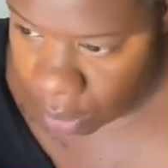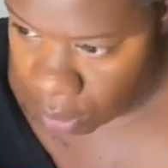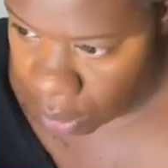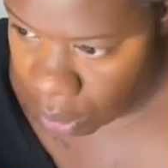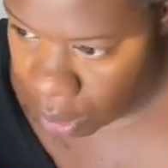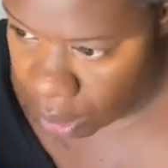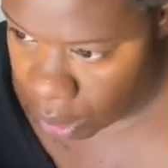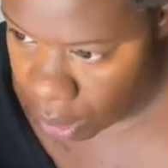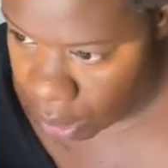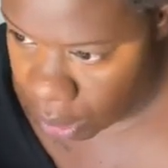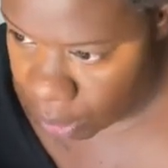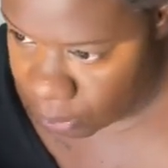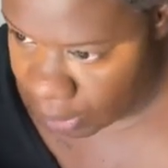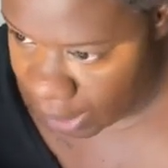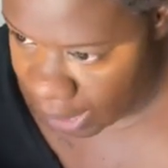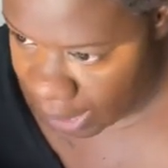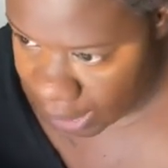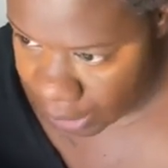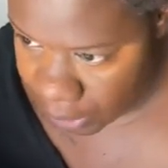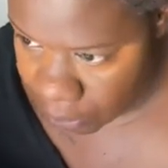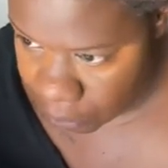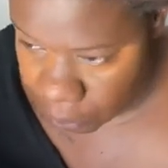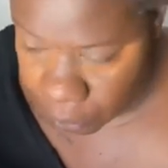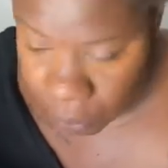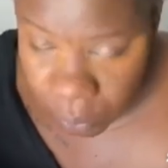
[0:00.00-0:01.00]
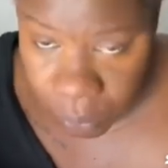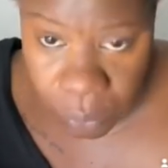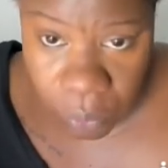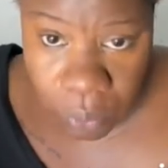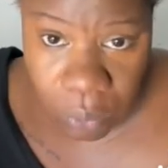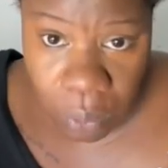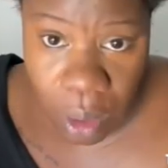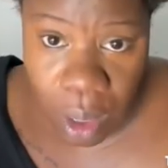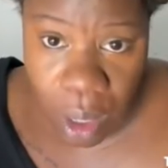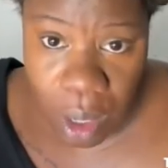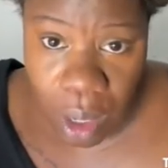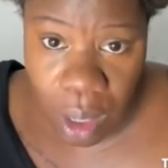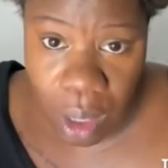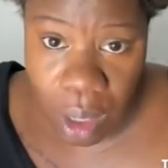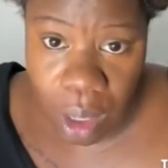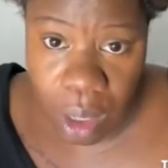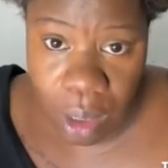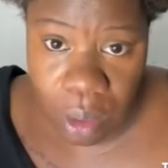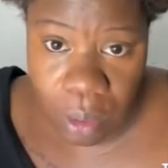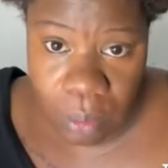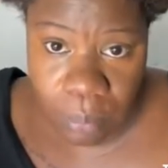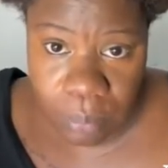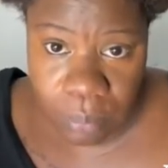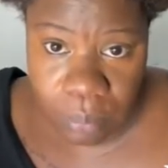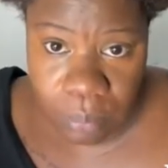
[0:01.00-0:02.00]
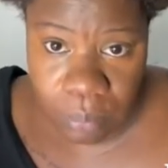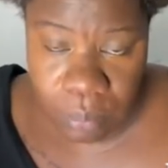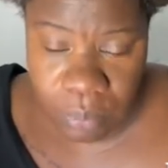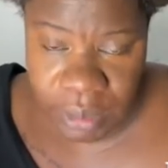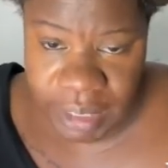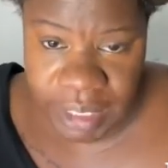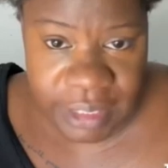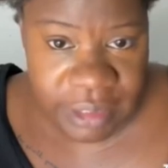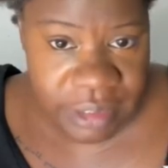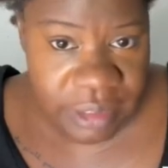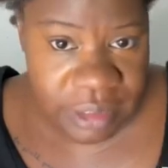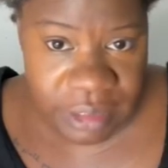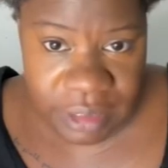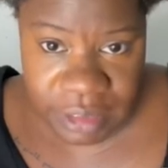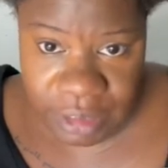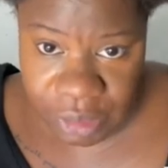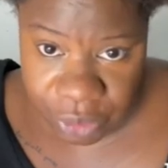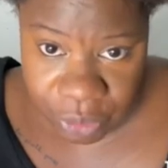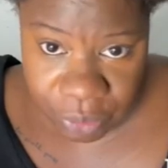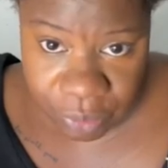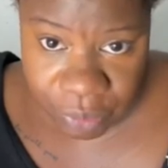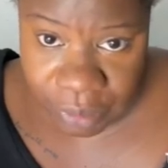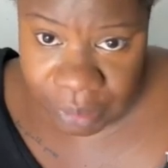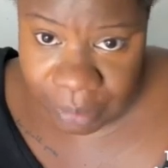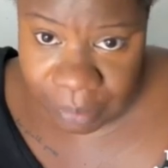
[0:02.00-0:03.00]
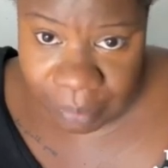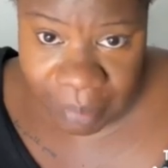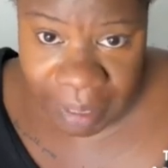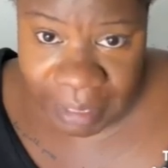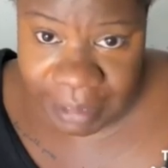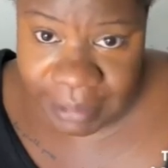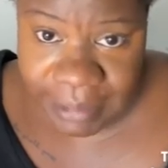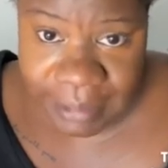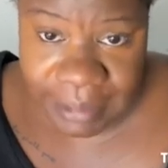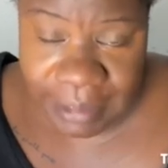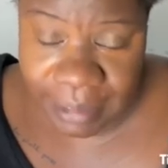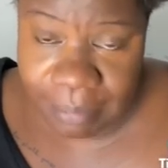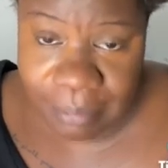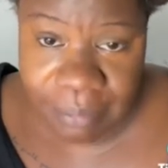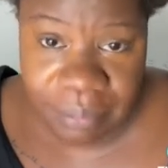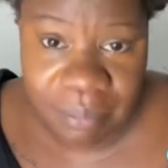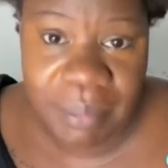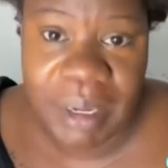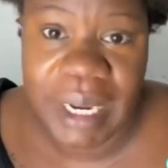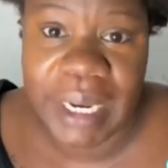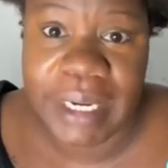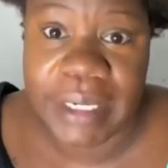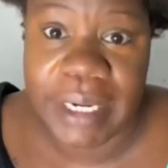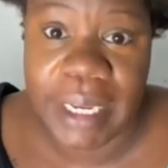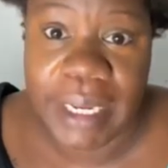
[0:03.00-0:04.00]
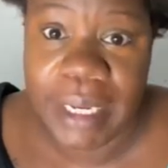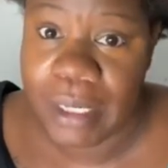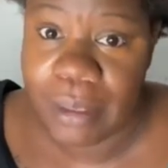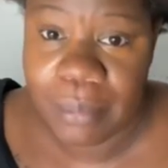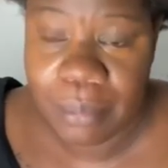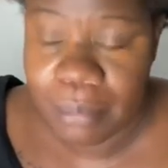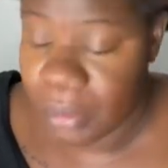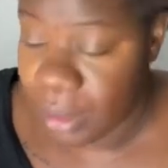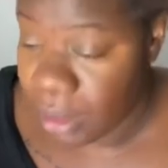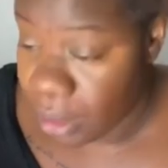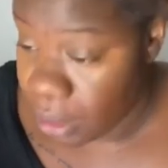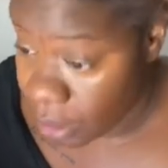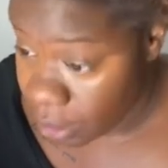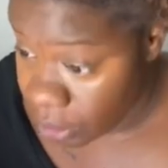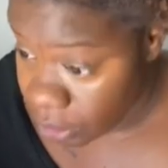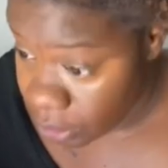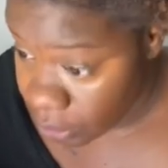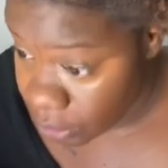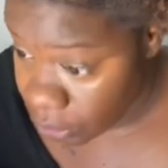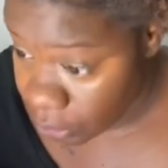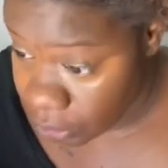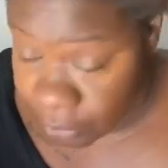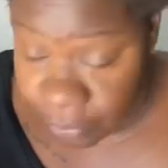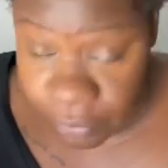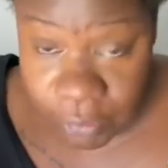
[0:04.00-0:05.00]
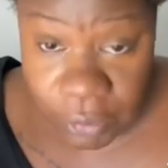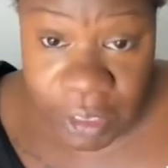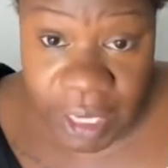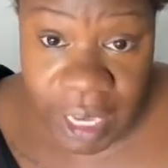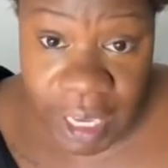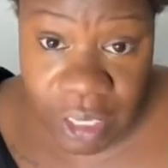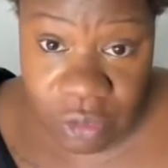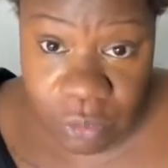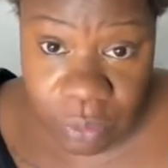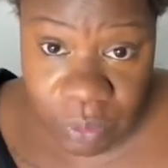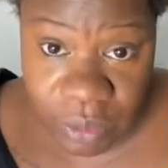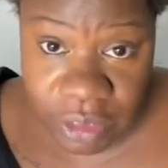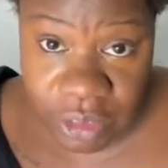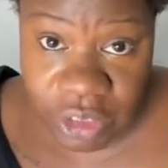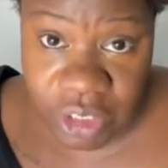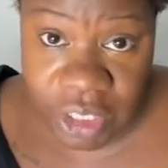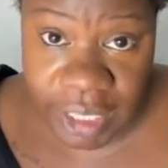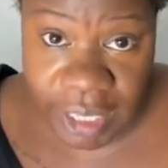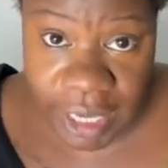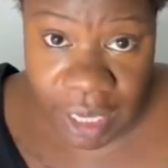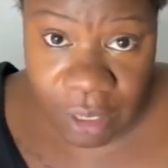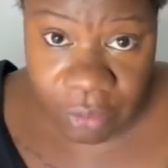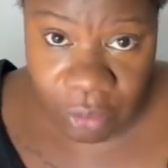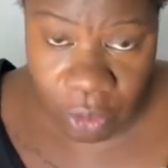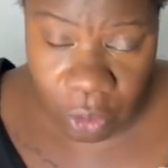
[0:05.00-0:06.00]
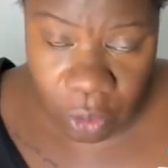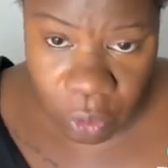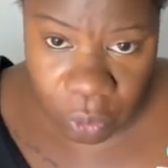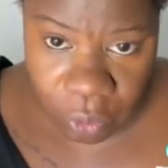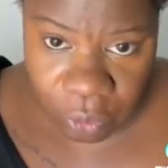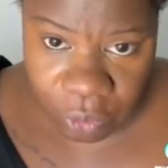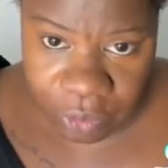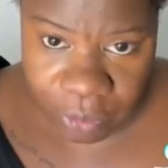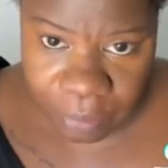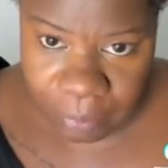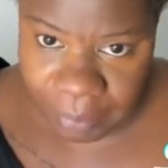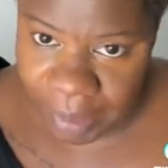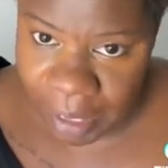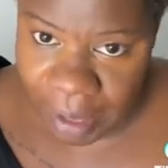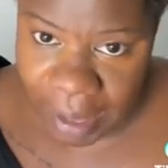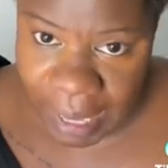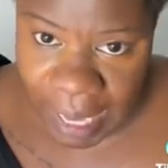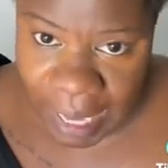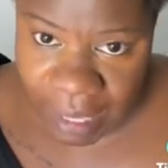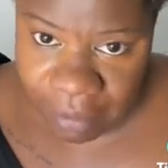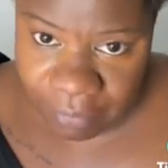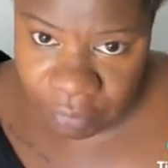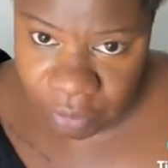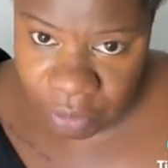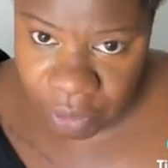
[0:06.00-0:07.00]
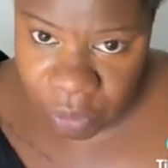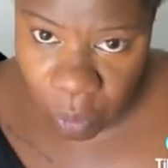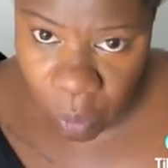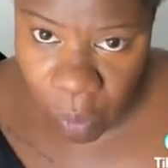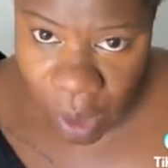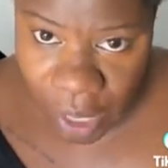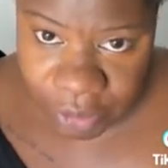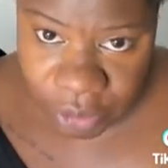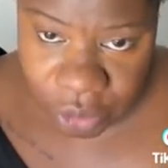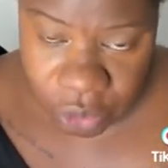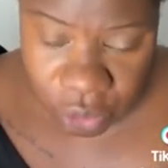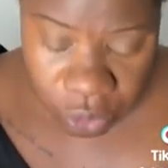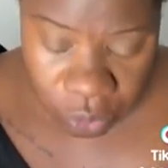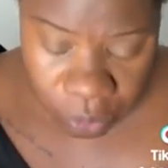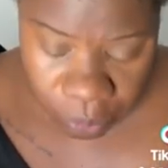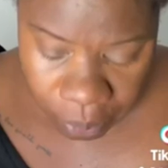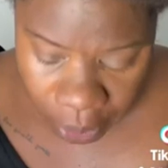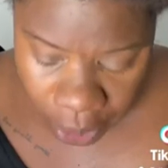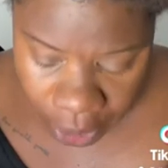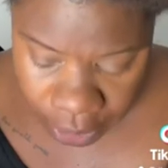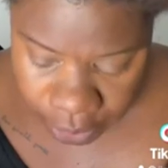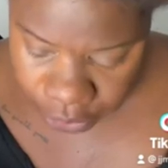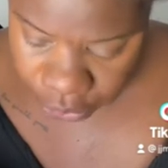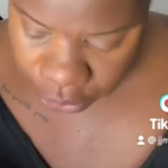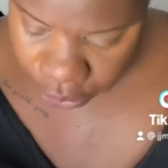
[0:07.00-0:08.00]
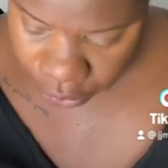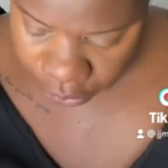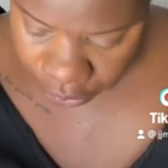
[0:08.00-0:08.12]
Um, I will, um, it's literally my, my name. So if you guys want to check out the whole thing without having to watch two parts, you